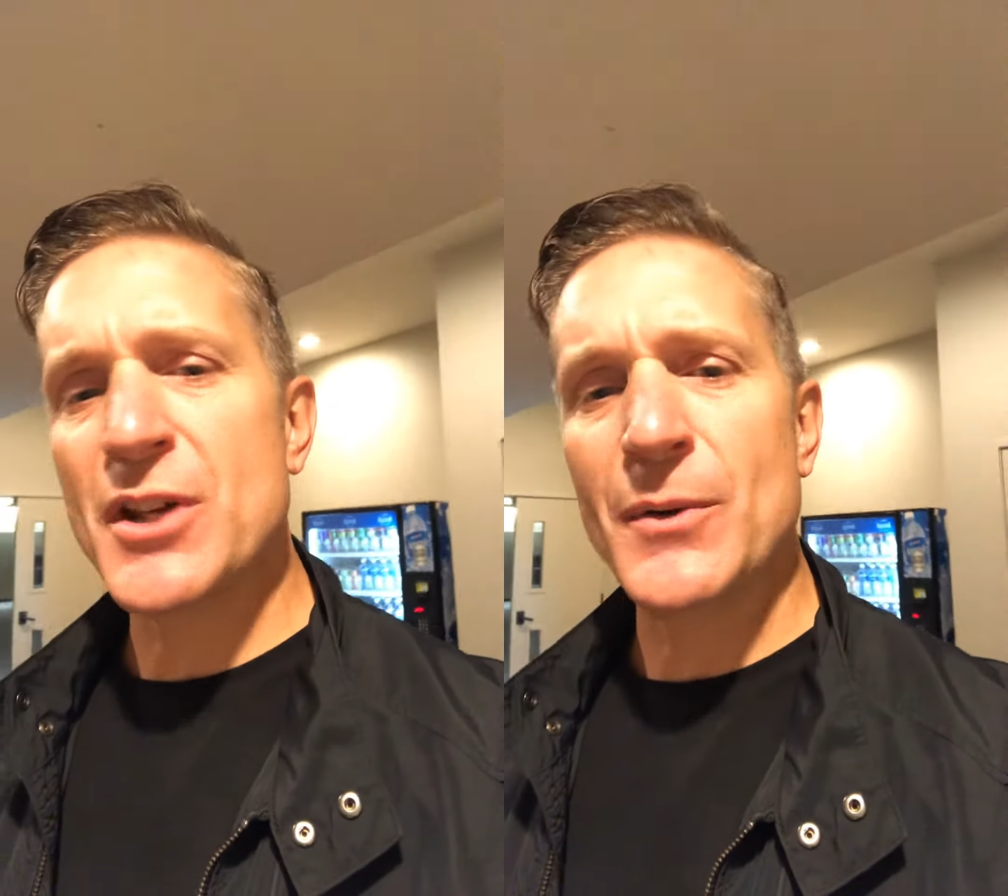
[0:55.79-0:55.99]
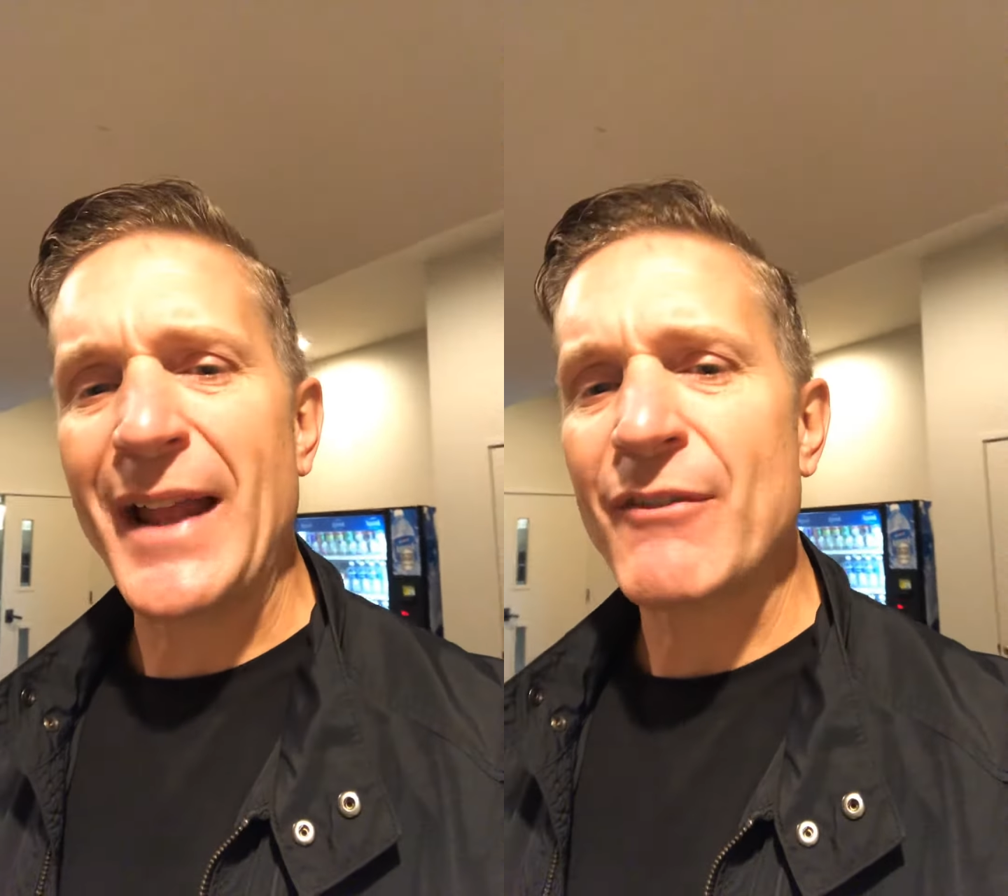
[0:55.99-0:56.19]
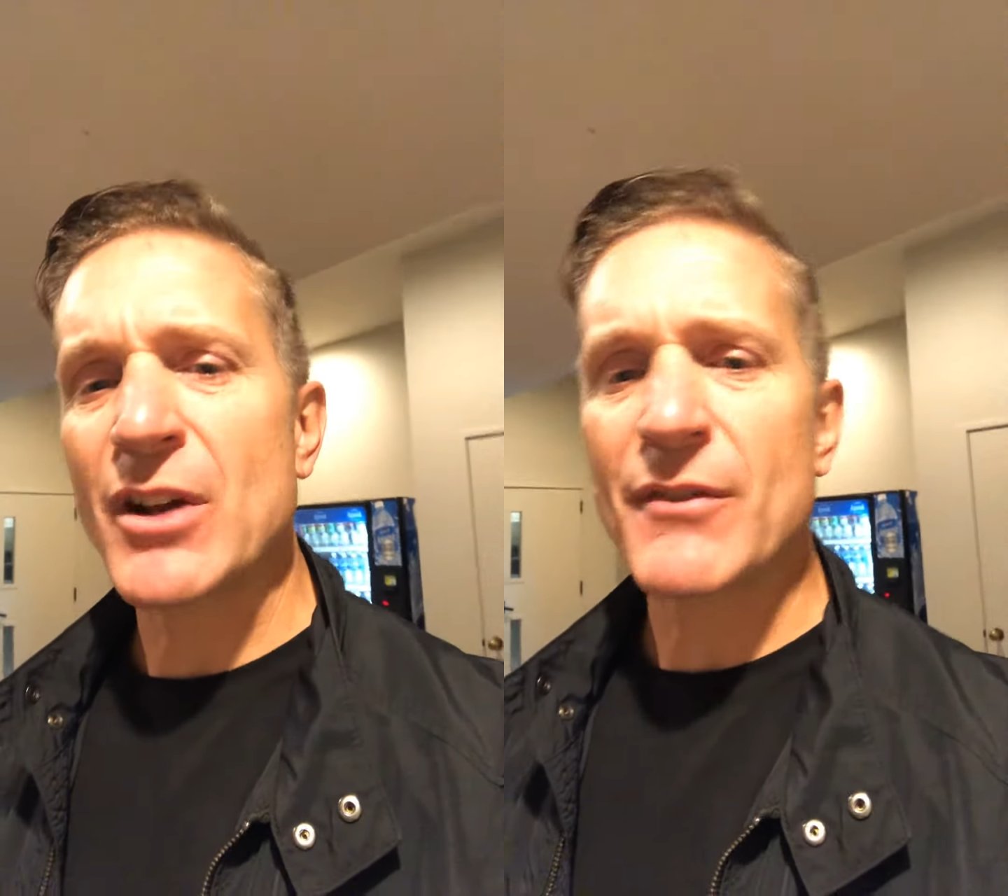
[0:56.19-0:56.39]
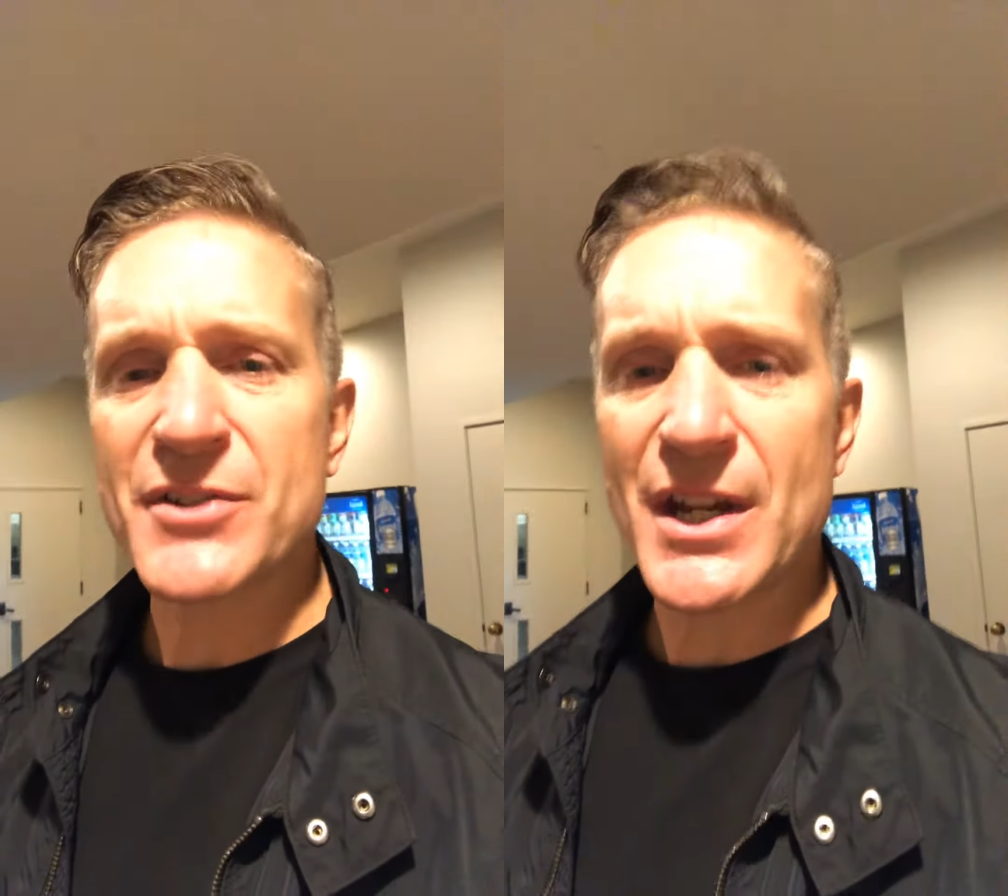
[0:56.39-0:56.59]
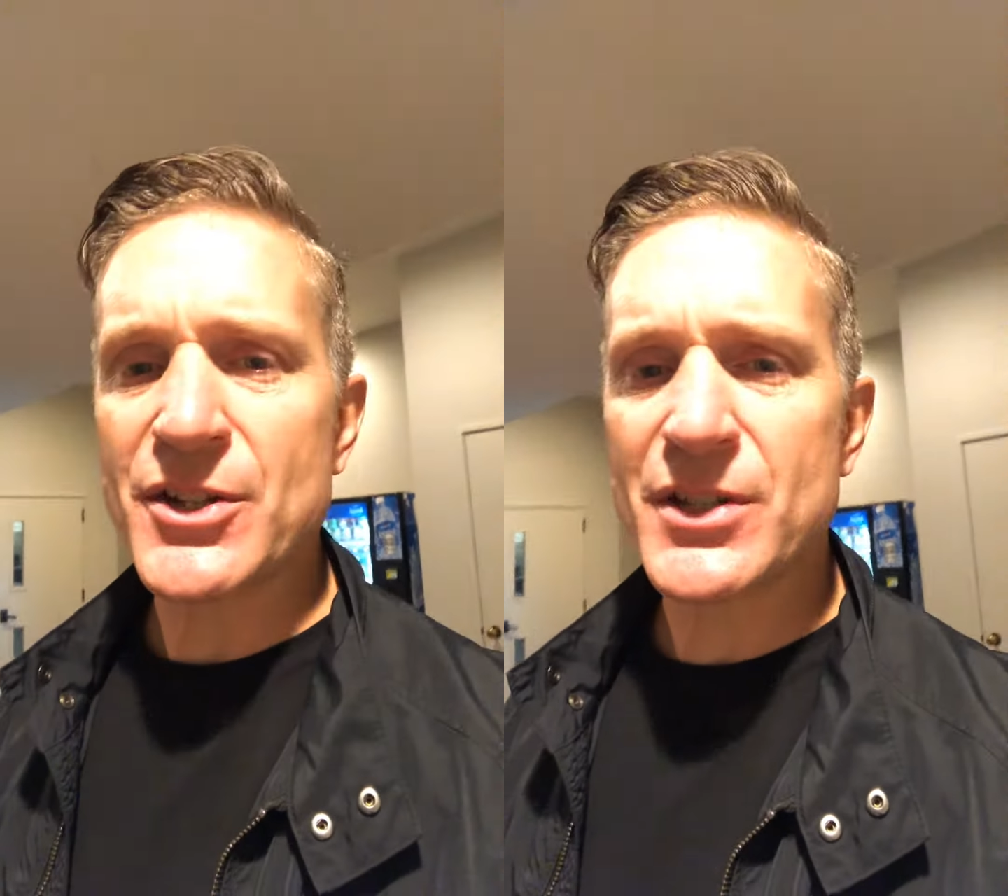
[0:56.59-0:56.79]
though and have
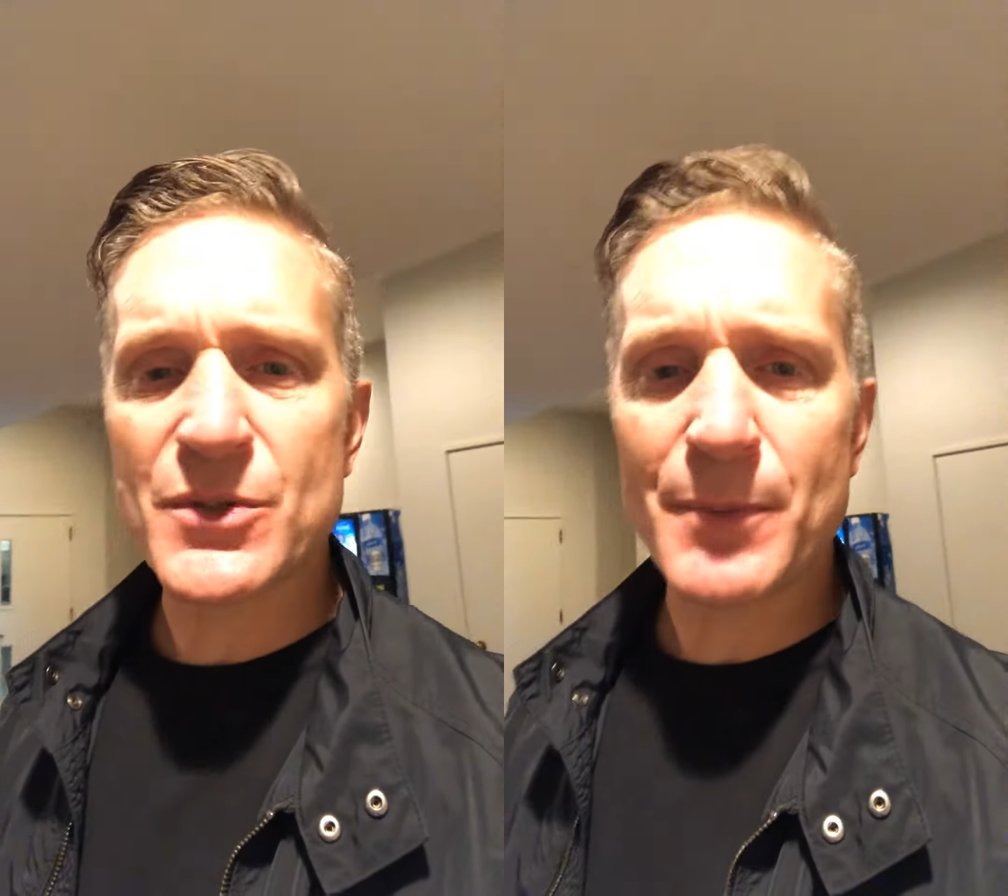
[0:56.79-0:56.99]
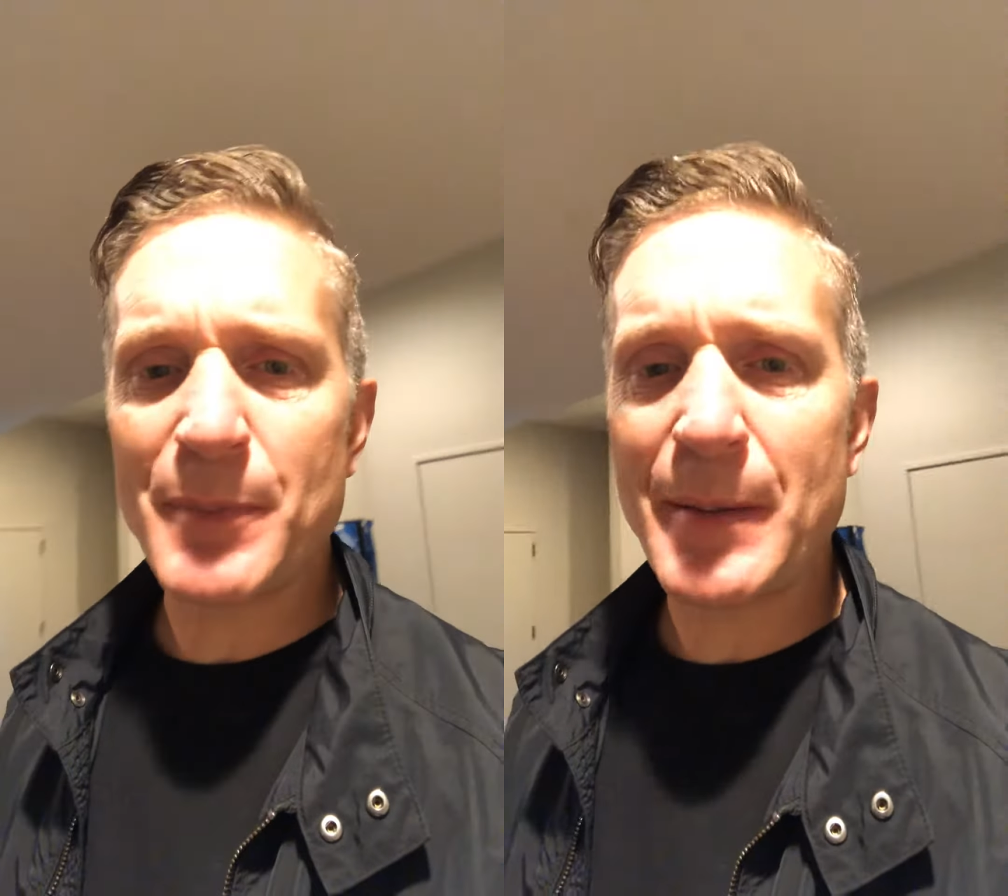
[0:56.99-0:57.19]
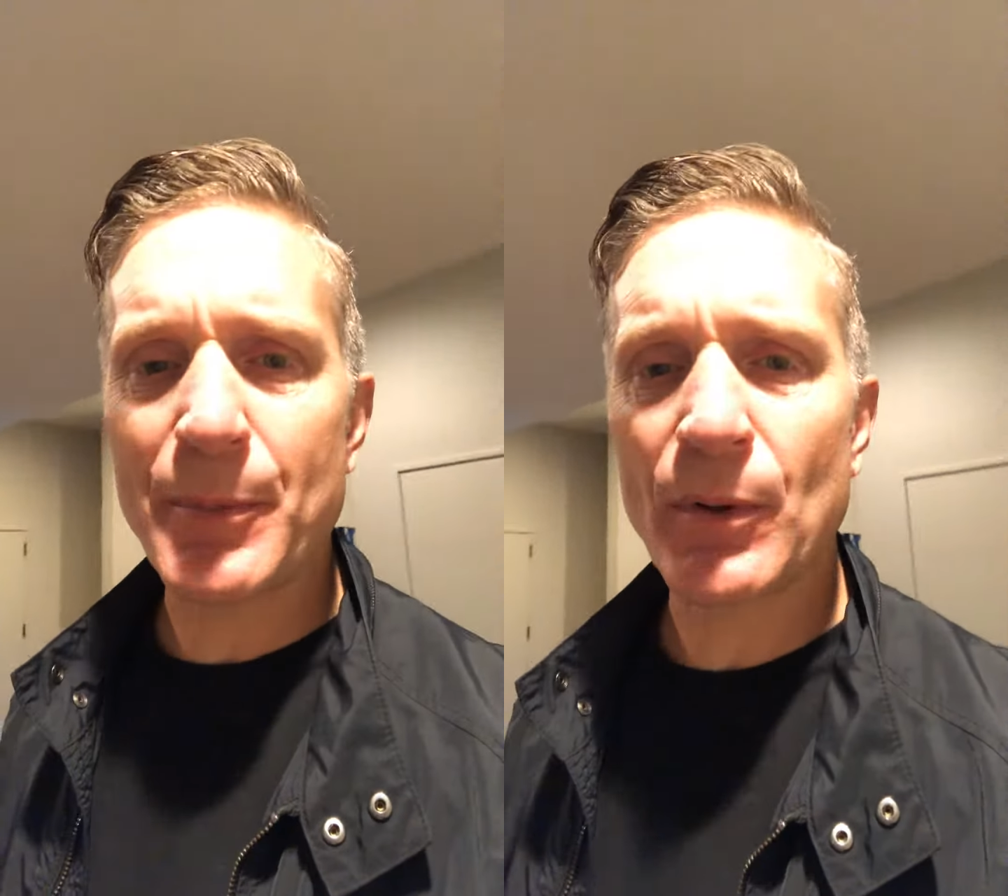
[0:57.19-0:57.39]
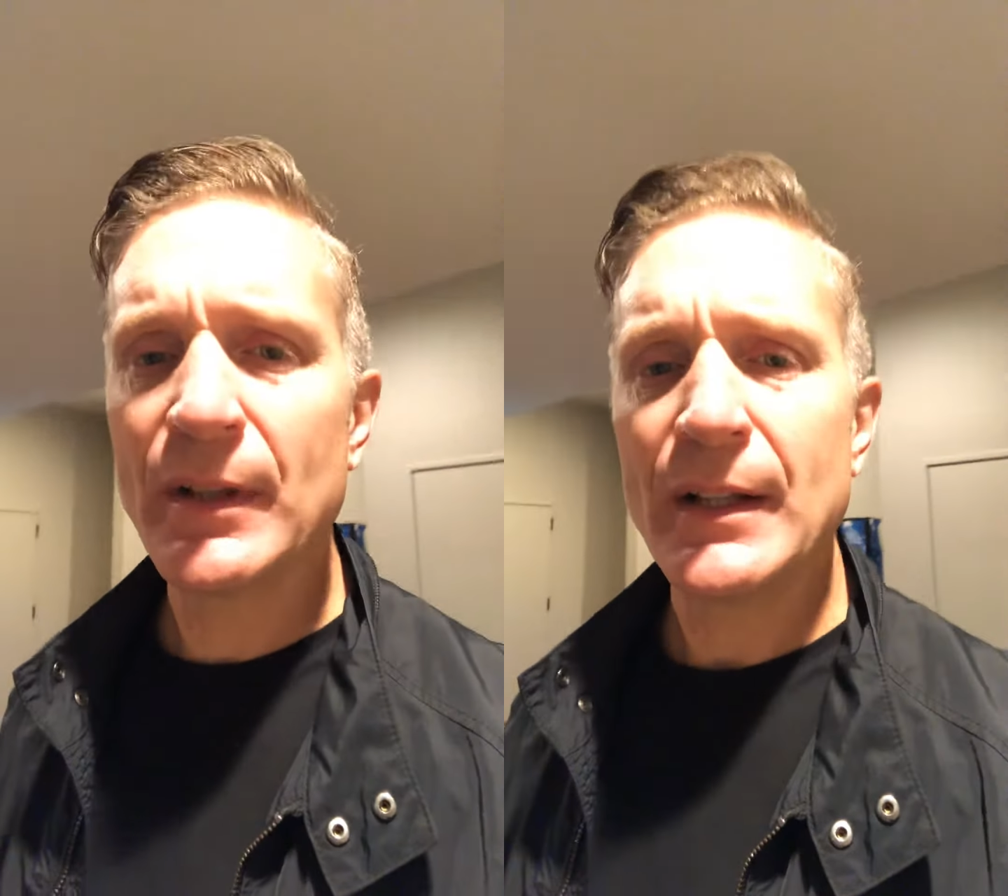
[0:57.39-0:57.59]
conversations with people,